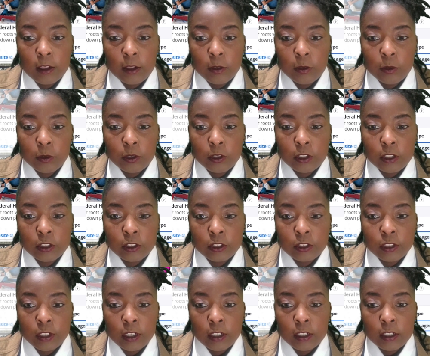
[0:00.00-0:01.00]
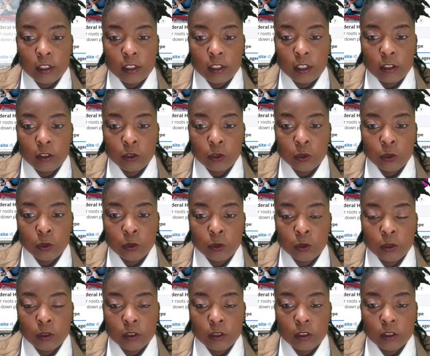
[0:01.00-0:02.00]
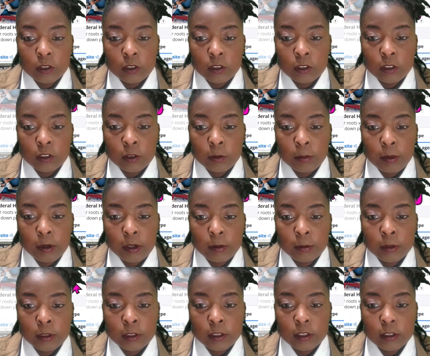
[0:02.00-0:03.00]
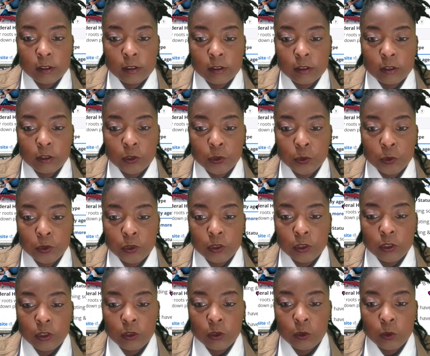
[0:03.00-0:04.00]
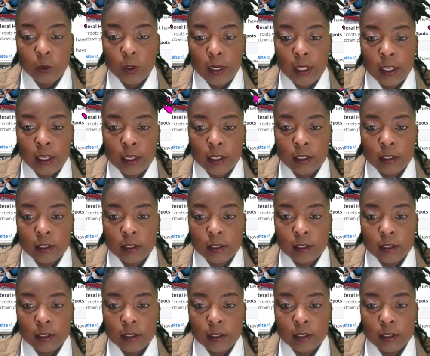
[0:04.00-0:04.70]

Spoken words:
We're gonna uncheck condos, apartment. So we're just gonna do land.